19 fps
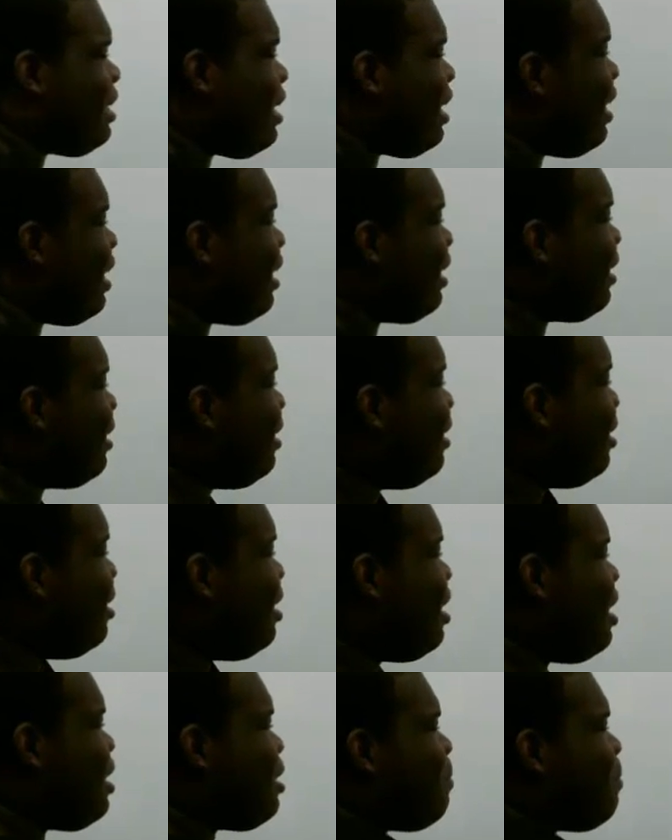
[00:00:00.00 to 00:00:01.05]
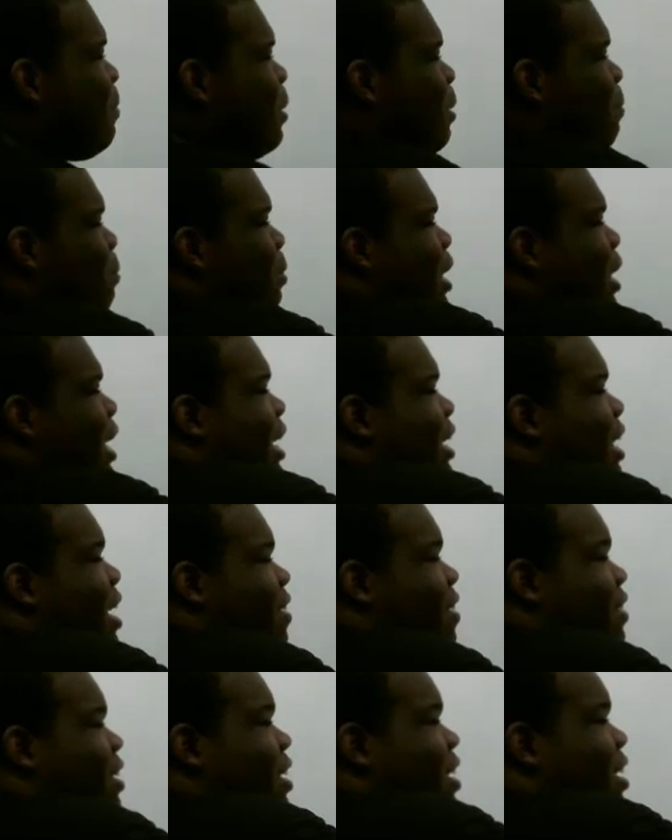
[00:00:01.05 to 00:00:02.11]
thing, if you put a plate
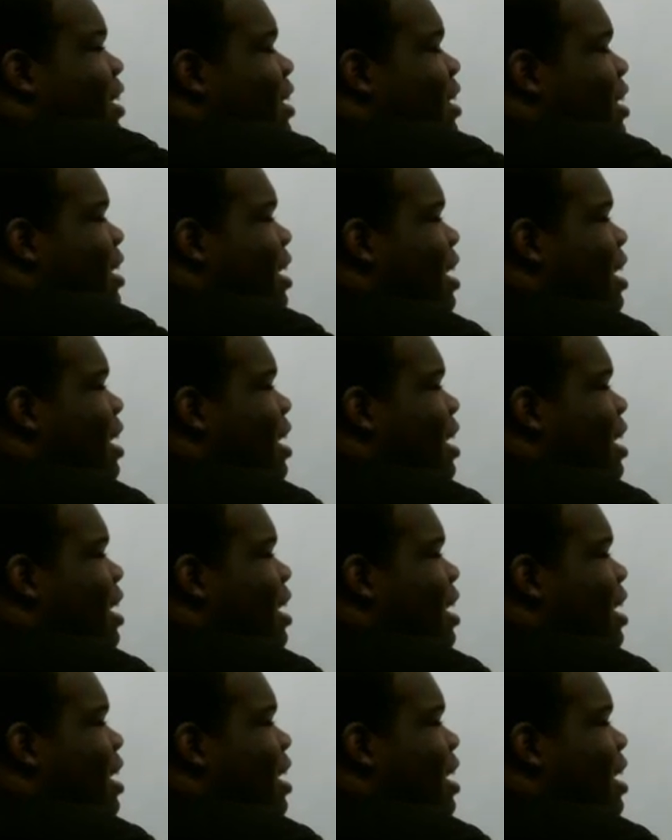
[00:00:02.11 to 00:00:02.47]
down here